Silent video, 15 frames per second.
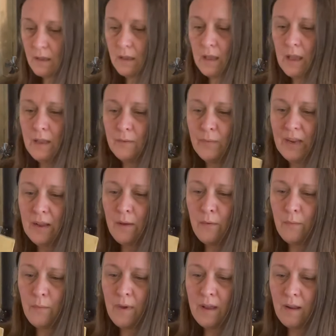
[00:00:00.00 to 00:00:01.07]
And we
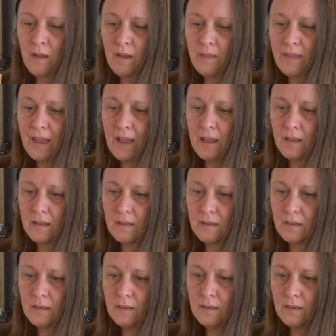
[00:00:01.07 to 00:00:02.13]
don't want all that
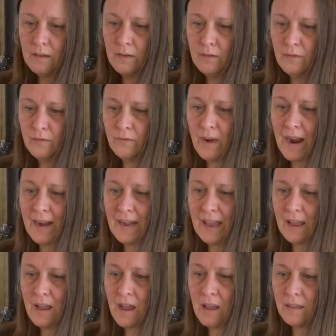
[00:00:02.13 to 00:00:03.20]

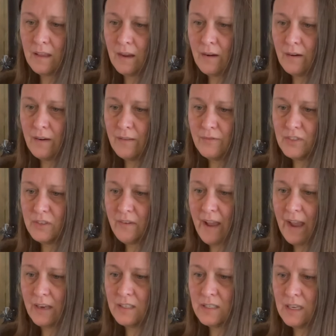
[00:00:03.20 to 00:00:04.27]
writing on there of
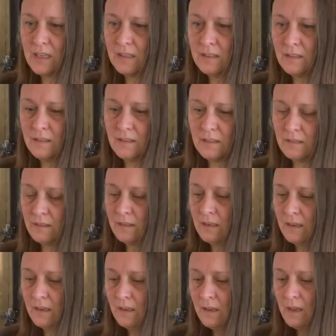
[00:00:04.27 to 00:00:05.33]
directions. And
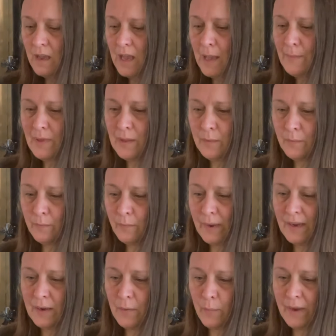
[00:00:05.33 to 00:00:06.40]
I mean, we,
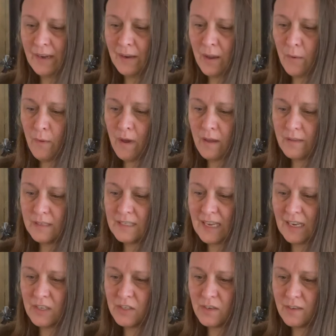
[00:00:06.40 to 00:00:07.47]
we know all the
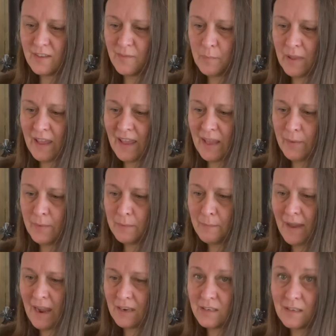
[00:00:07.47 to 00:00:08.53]
dangers of playing with
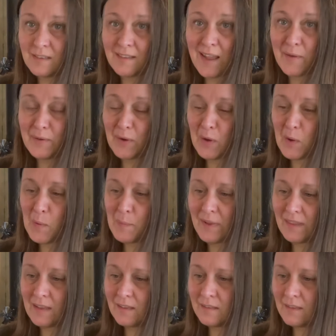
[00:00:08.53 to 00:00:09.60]
matches, I would hope, at
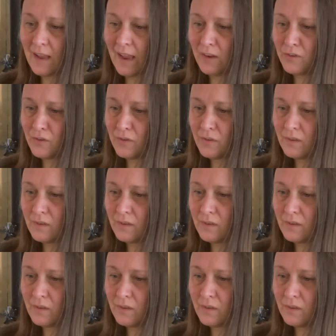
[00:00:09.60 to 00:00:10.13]
this stage.